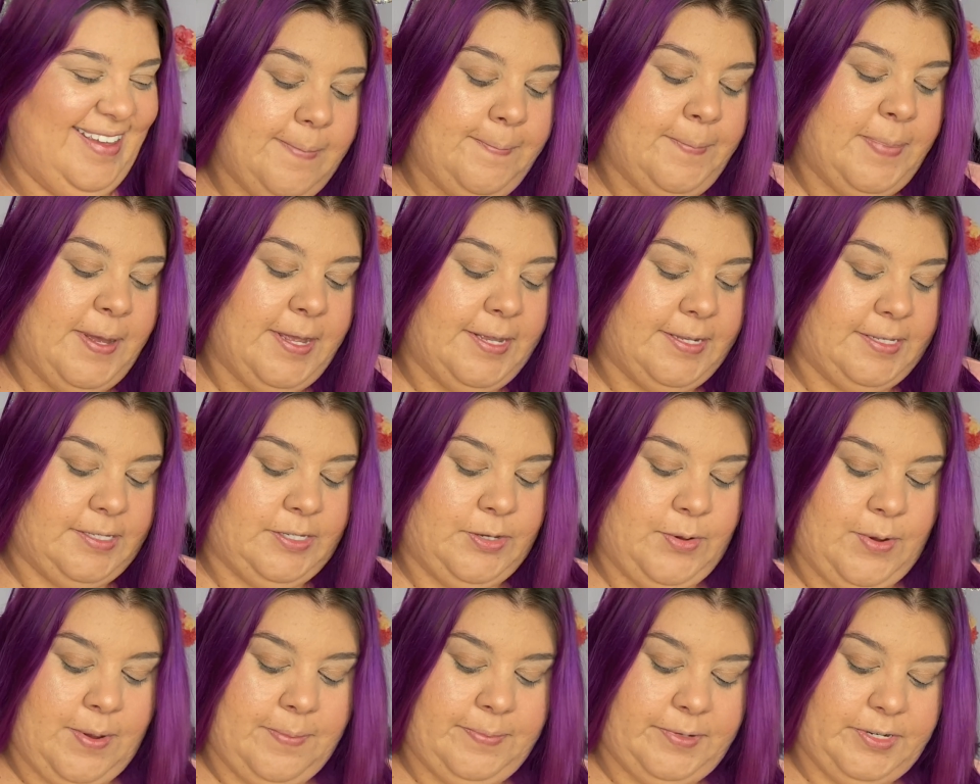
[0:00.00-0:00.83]
But
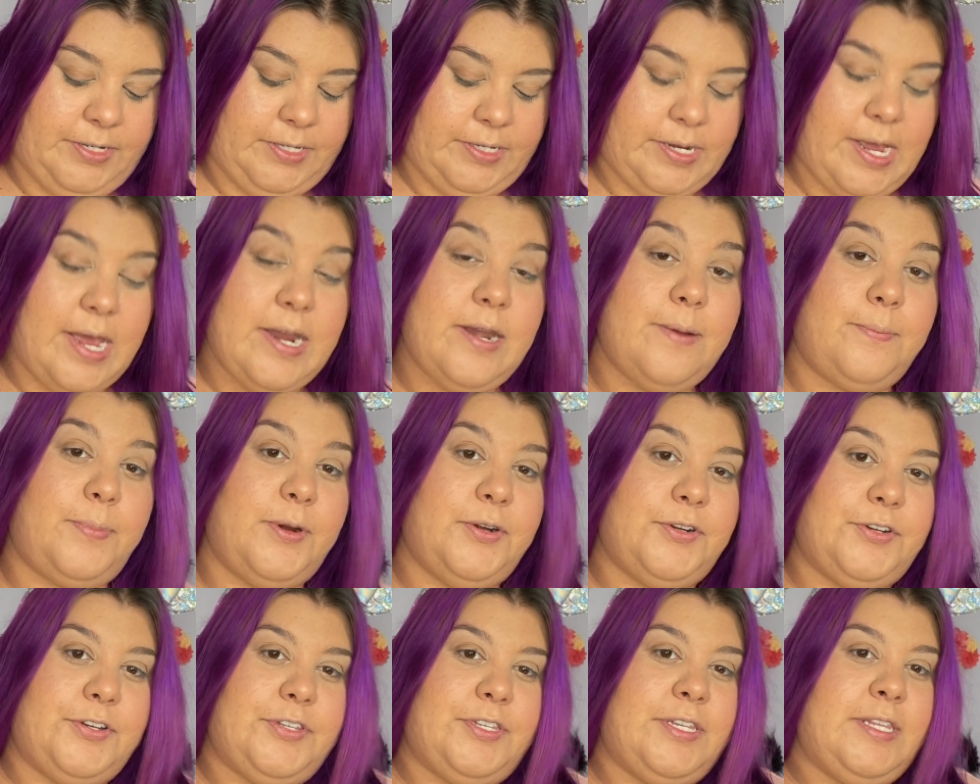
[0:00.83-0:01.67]
so I'm just kind of
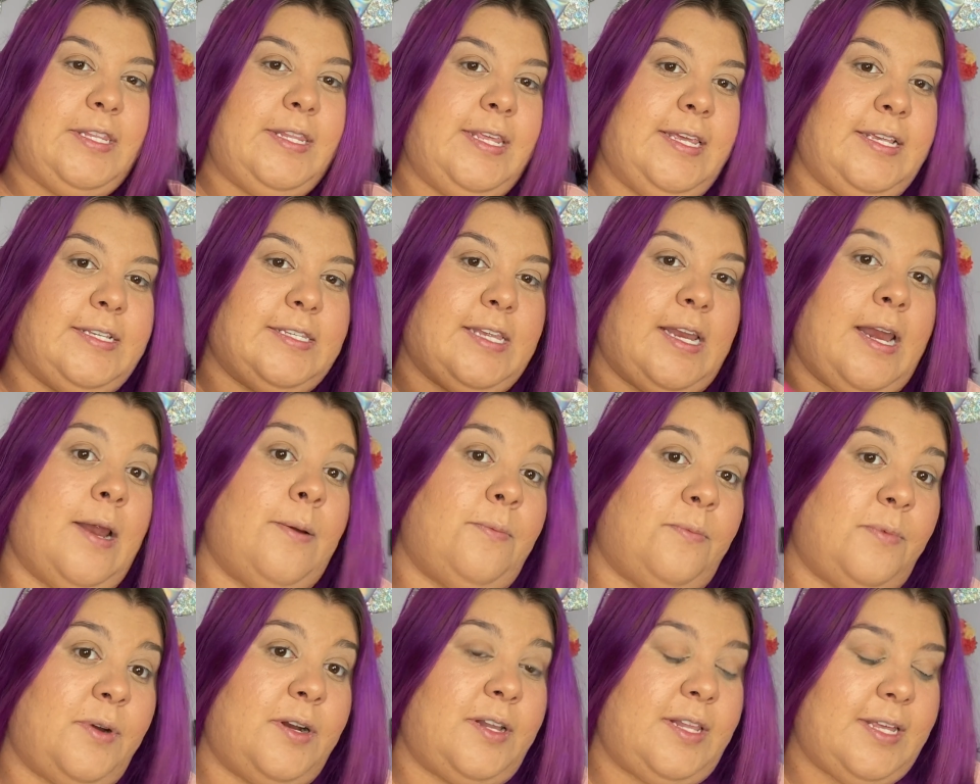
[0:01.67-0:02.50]
purchasing things that
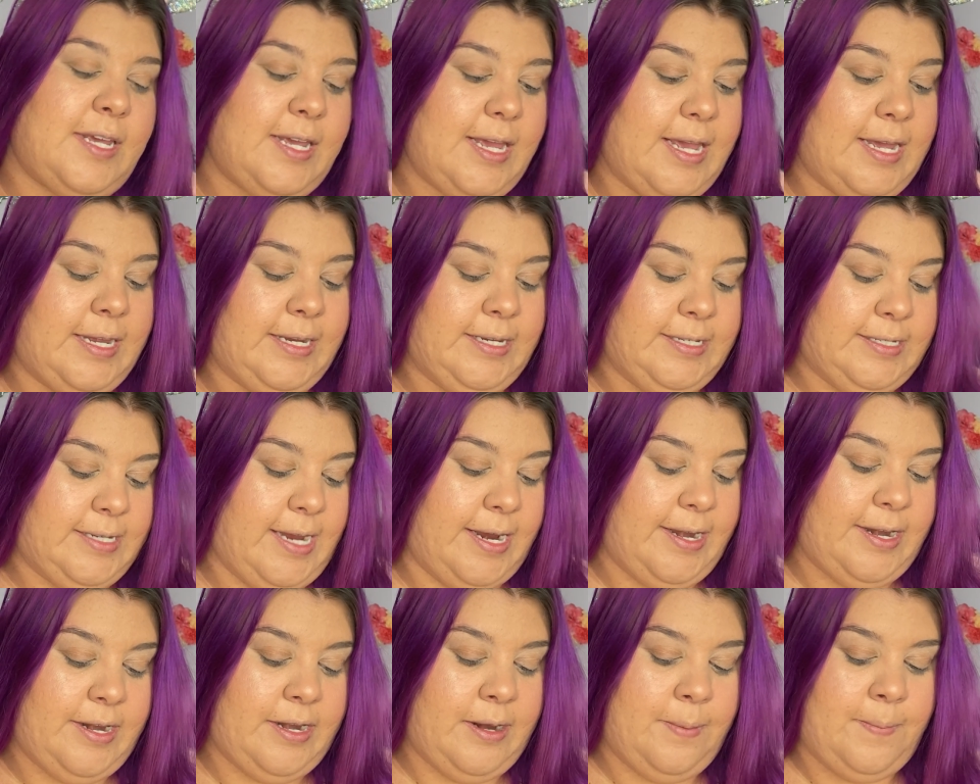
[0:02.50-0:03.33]
I'm really
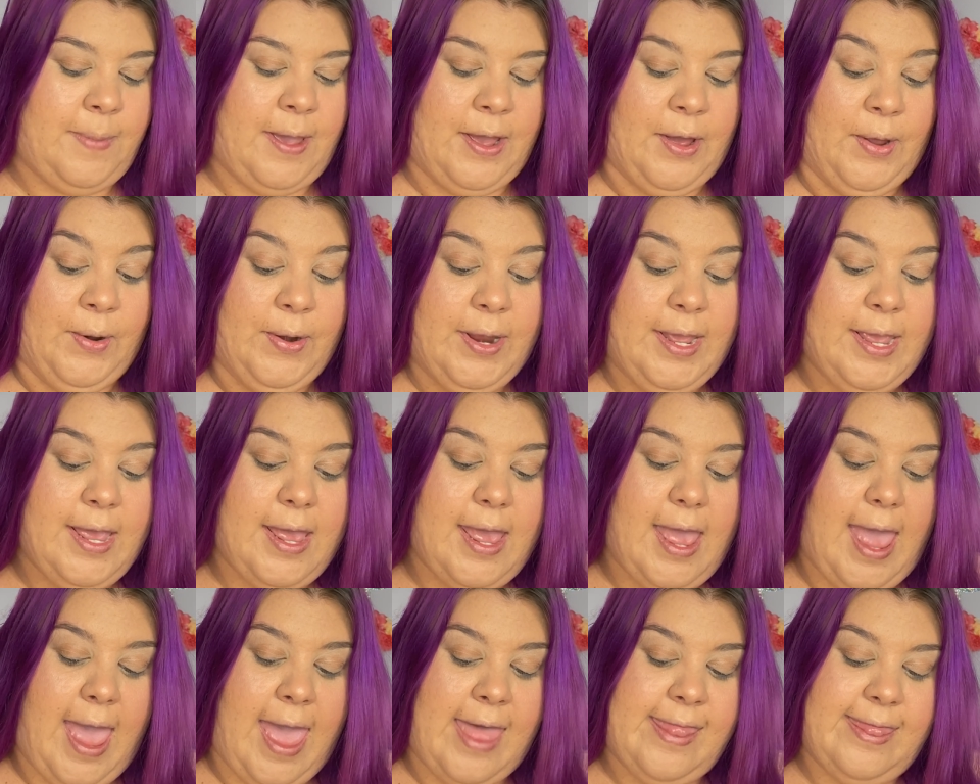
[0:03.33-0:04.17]
excited about,
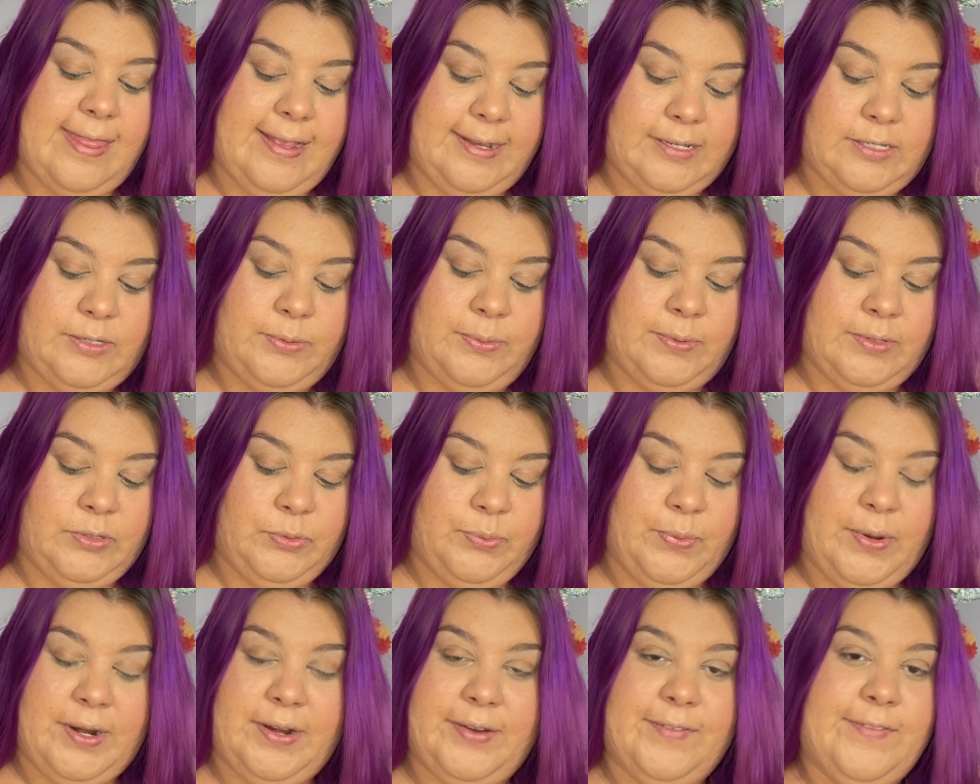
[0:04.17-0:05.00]
and this was
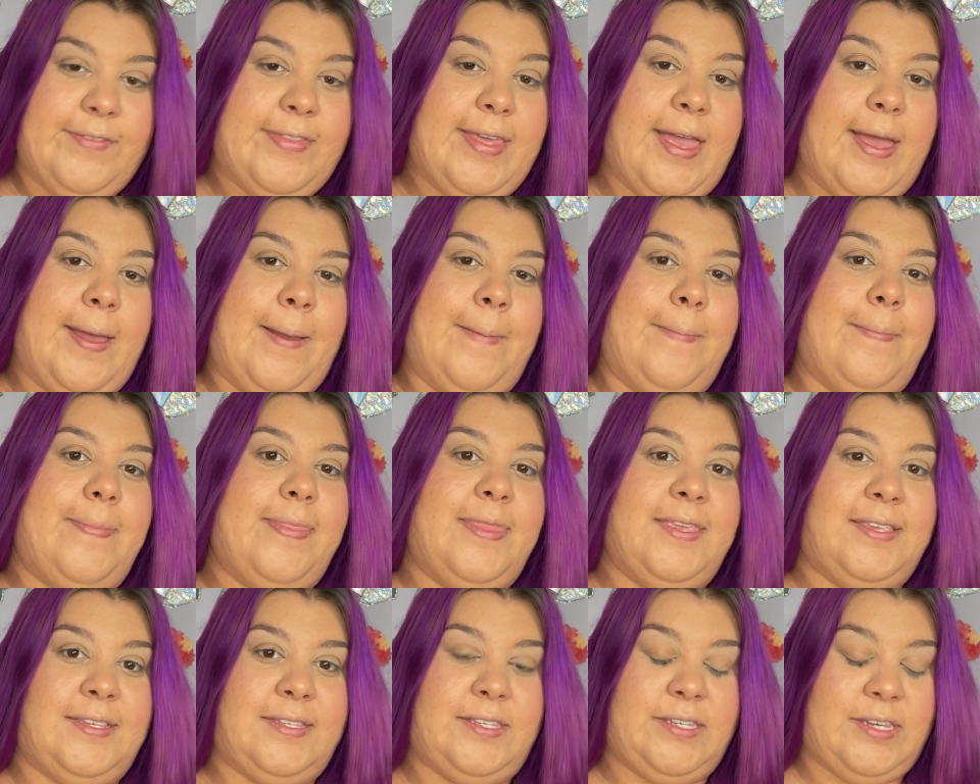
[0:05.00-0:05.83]
one of them
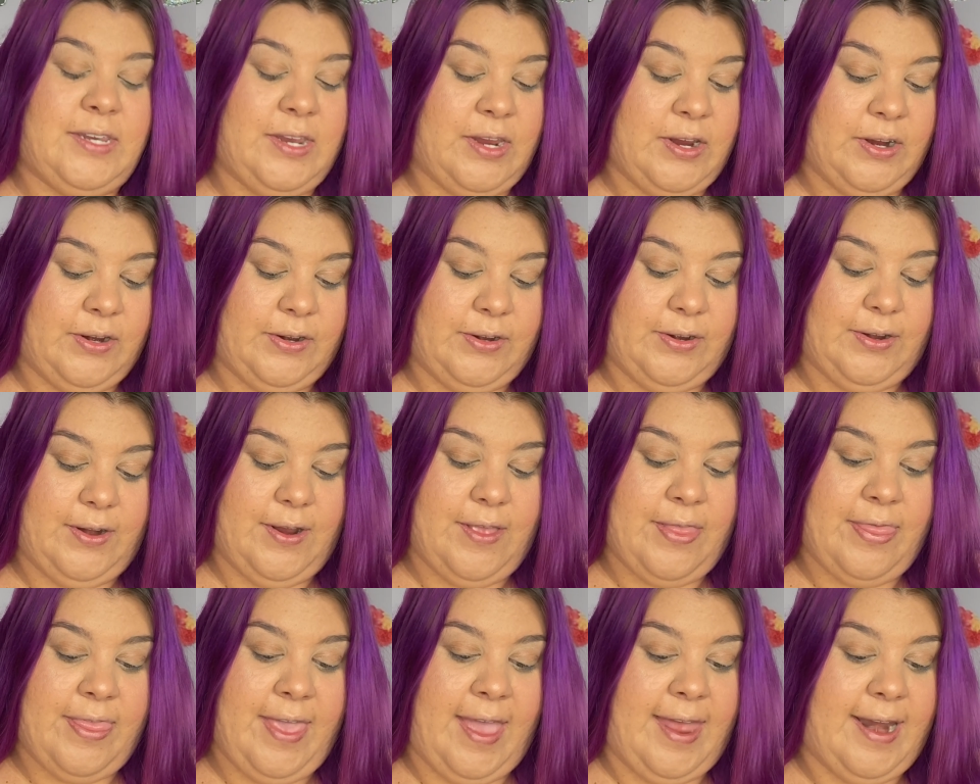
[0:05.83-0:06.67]
this year
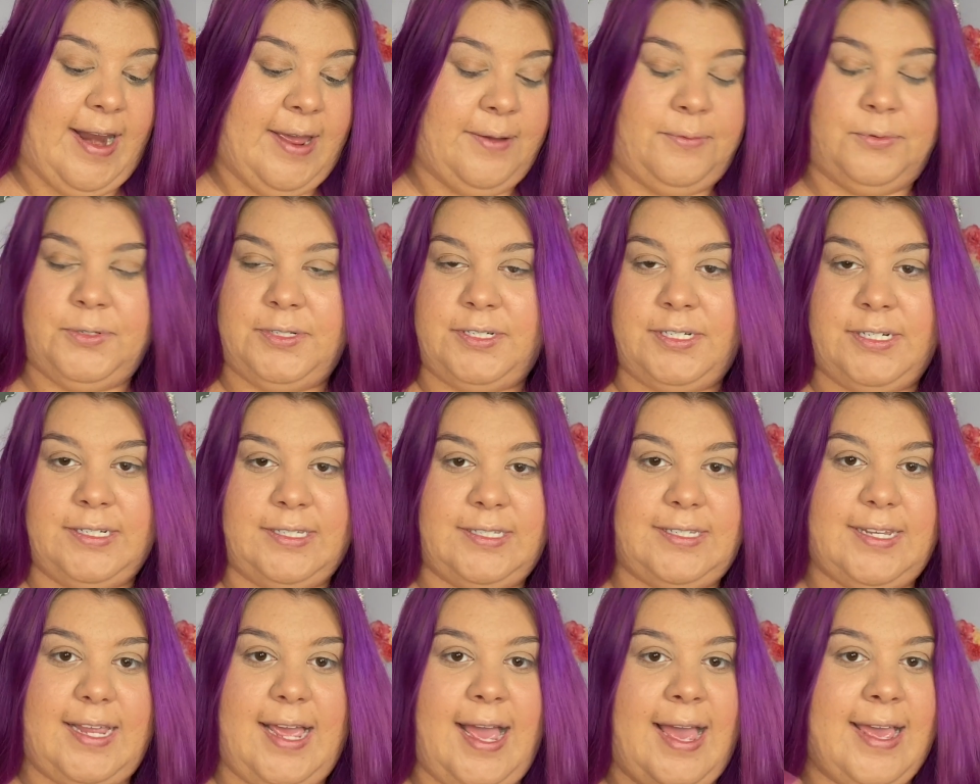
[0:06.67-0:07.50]
that
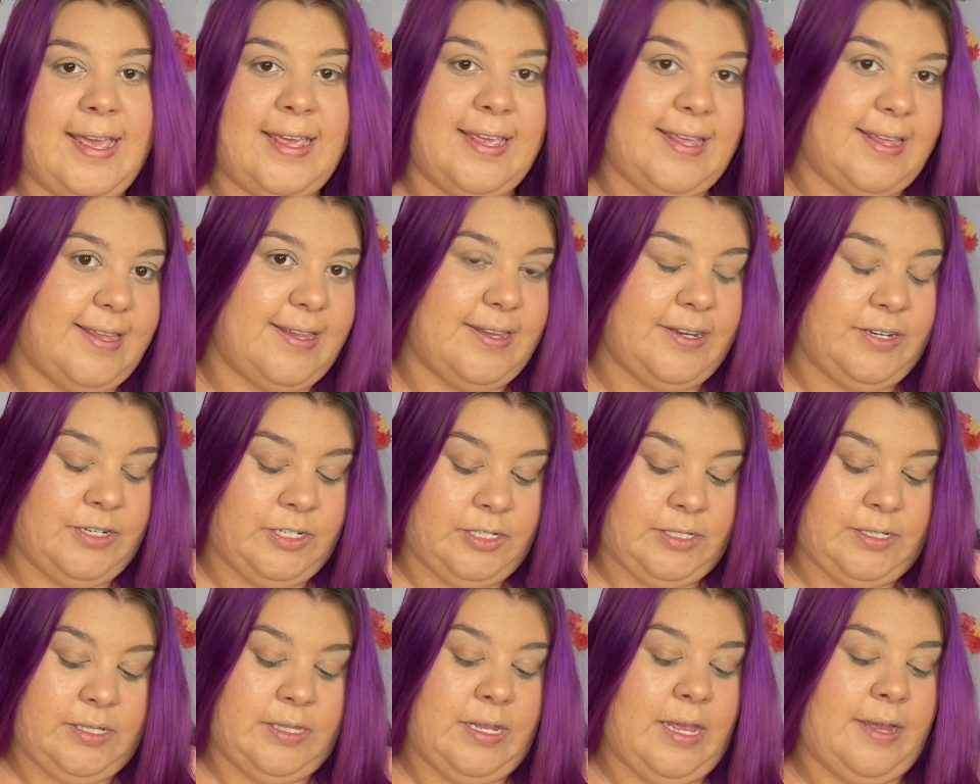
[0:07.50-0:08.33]
I
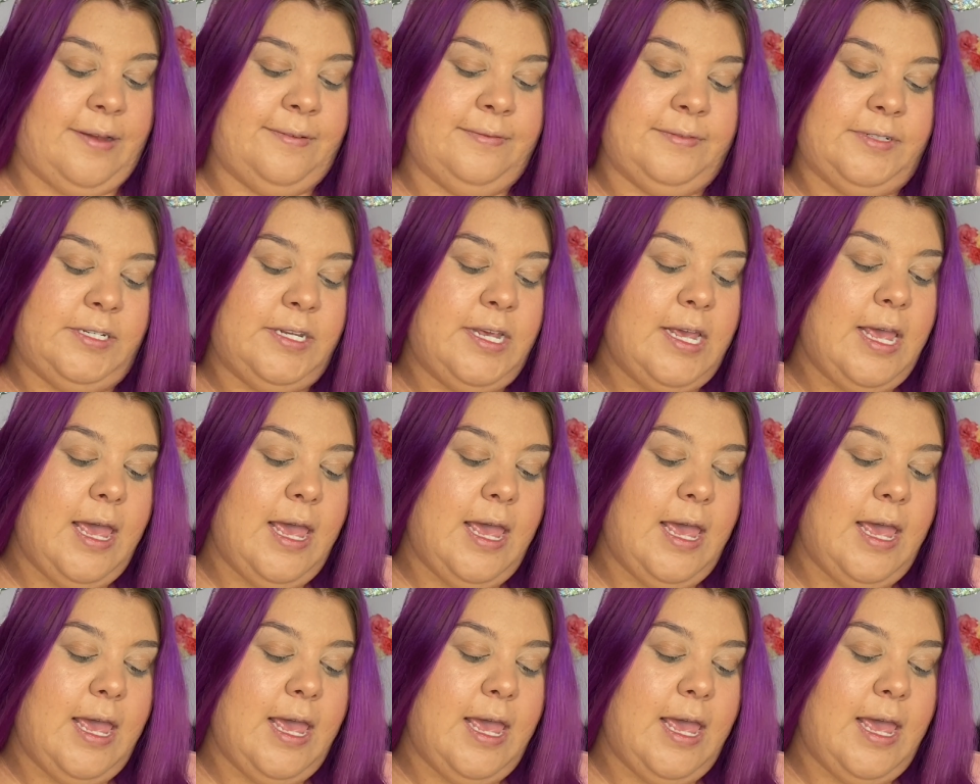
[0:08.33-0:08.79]
just loved.